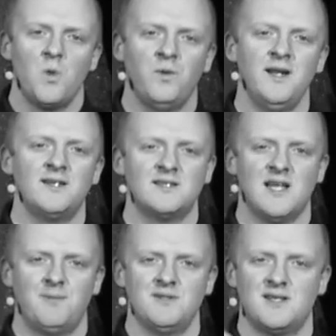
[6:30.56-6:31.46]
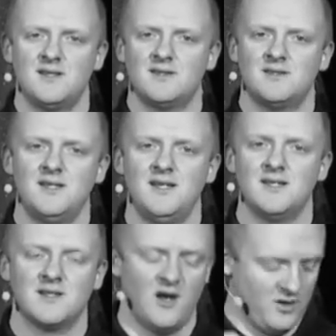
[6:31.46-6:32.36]
we need to step into the
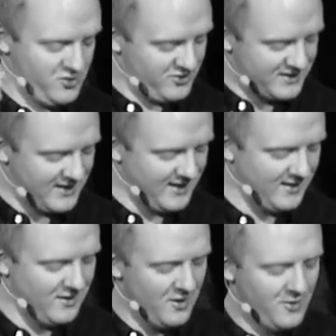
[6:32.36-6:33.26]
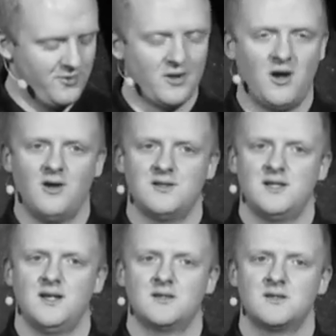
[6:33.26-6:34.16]
scene to understand the
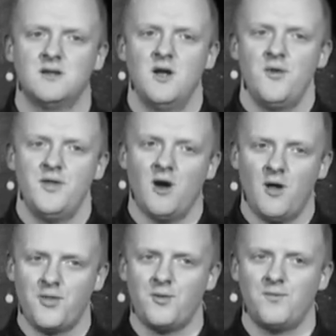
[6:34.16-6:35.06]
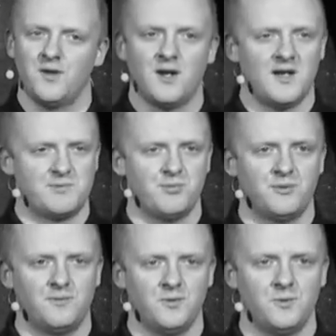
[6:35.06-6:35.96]
context. The author of the Gospel
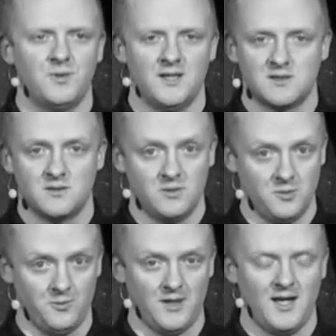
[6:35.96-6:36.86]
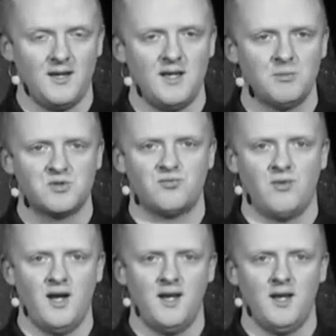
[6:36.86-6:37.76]
of Luke is Luke, and he was
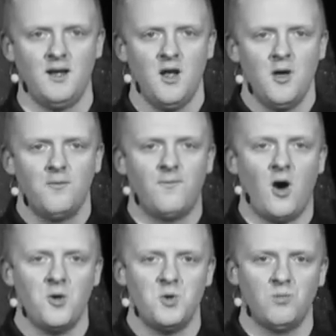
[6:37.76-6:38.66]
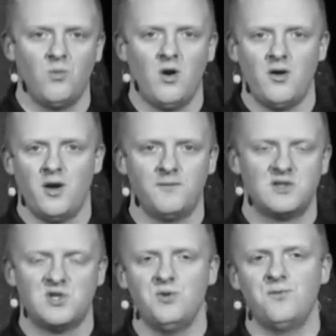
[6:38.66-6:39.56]
writing volume one of a
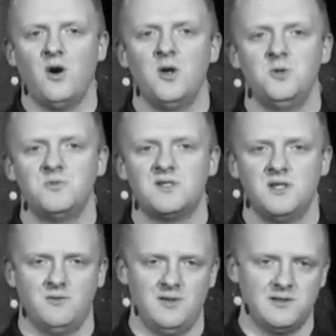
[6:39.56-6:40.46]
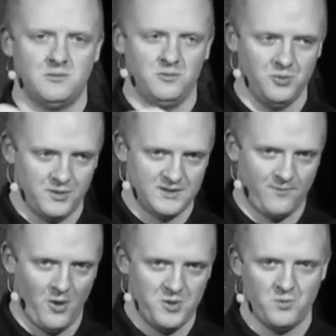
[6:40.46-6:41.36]
two volume series. Luke is
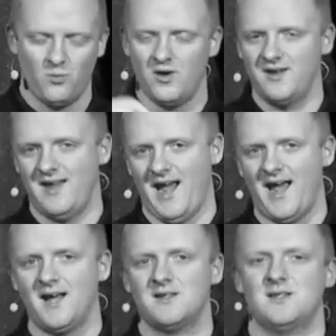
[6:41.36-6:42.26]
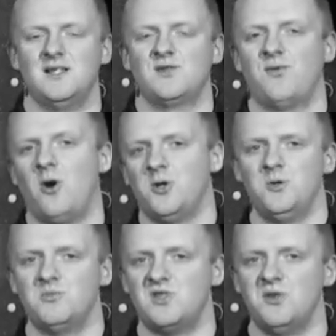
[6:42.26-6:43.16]
volume one, Acts is
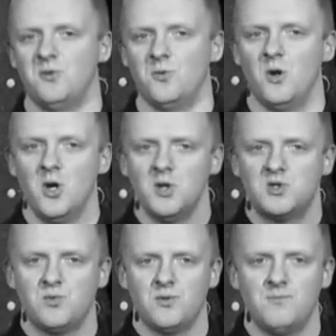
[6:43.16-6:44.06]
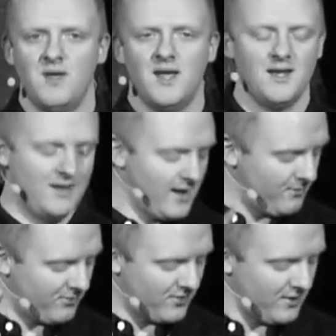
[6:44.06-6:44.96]
volume two, to a man
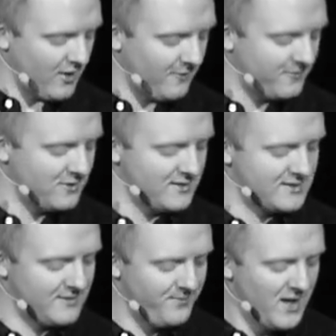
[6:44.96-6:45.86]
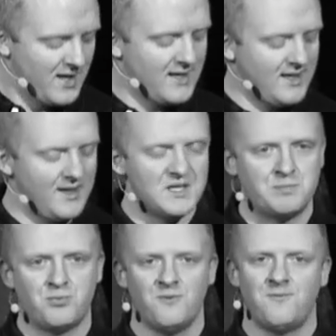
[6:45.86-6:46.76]
named Theophilus. And he is
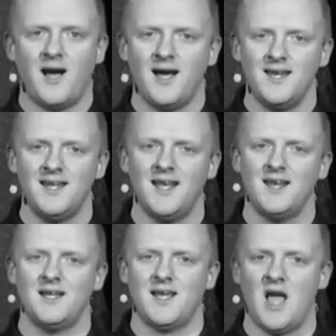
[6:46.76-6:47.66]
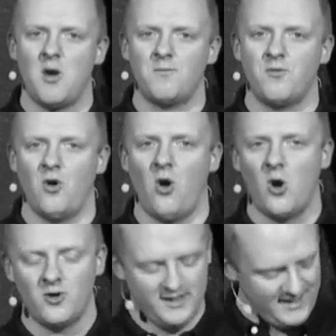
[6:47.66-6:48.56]
providing an account for
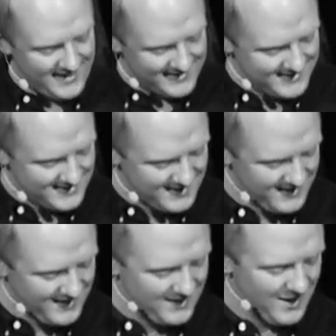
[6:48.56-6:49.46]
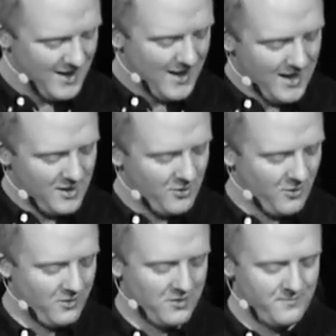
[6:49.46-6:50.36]
all he has seen and
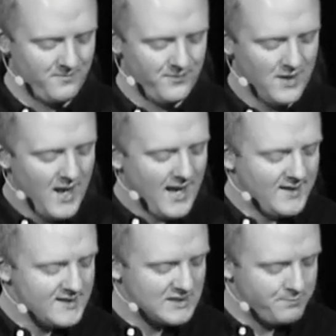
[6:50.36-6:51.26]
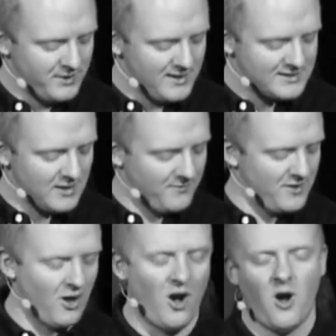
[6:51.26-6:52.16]
heard. And he speaks of
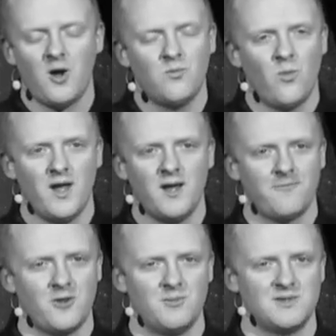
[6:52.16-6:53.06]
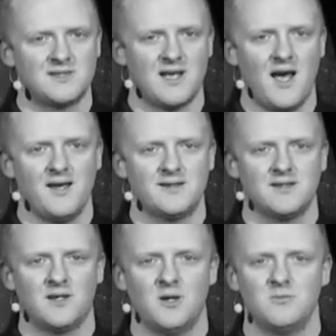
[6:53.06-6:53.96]
an odd way for the Messiah
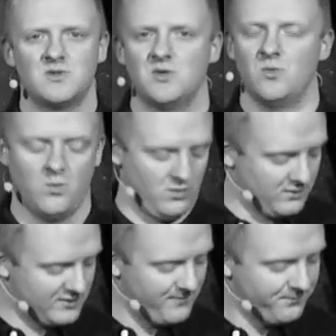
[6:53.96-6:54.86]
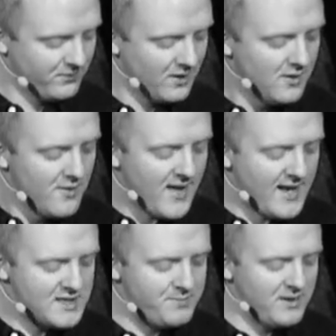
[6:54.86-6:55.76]
to come to the world.
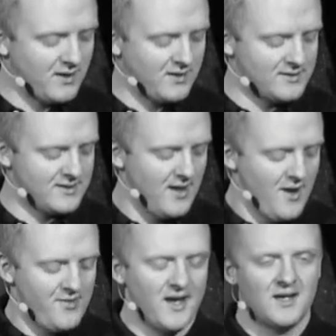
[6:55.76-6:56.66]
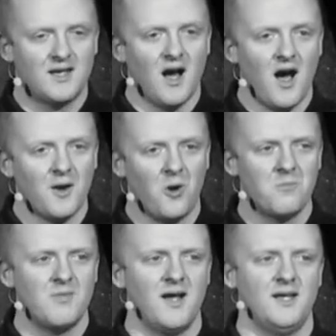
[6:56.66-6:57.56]
That is because that God
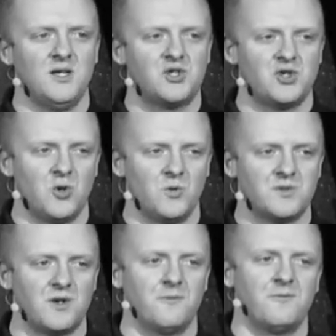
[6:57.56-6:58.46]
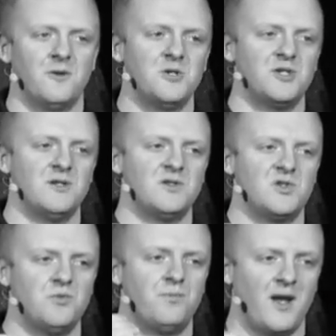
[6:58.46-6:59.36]
Almighty chose a virgin
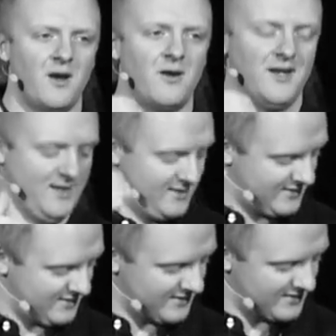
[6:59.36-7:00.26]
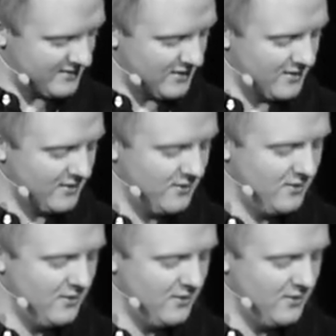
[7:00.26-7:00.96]
to bear his son.